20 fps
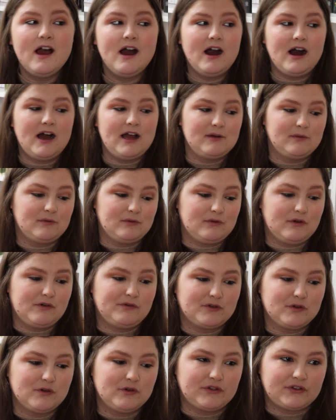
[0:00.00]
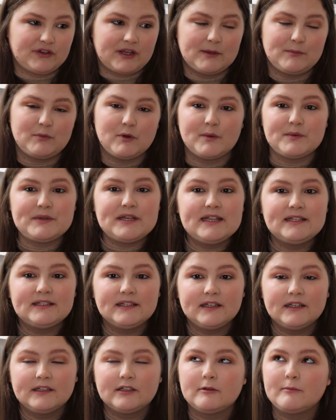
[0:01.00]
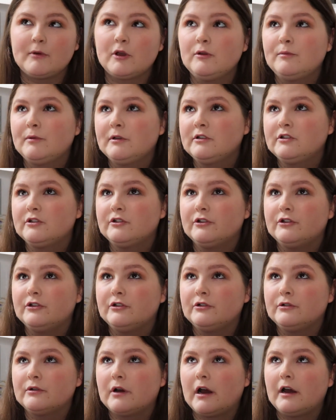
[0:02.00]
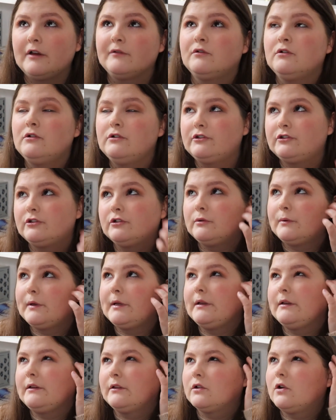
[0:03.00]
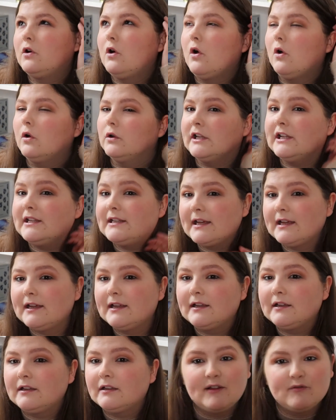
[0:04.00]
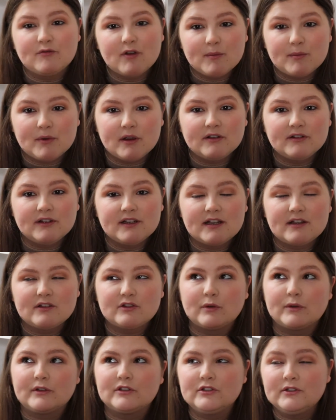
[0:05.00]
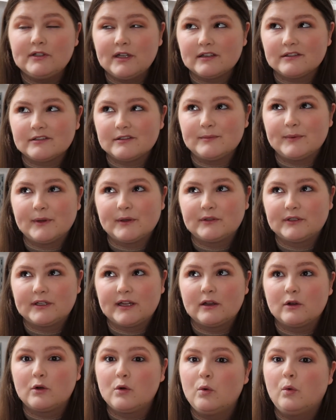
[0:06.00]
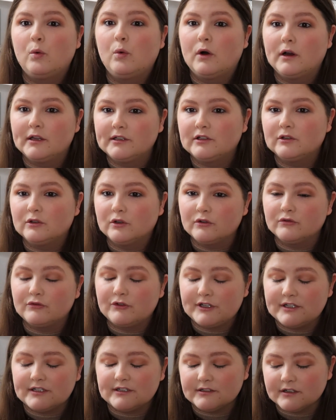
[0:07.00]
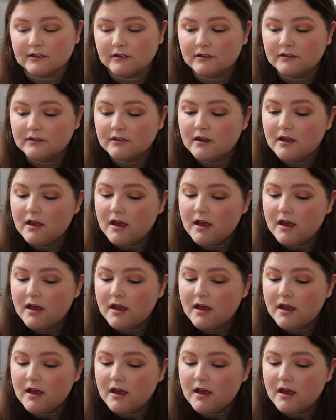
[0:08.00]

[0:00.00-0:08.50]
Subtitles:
I will of course keep you updated. I'm hoping to do, I've got 2 weeks holiday in February, so I should actually be able to get quite a lot of reading done,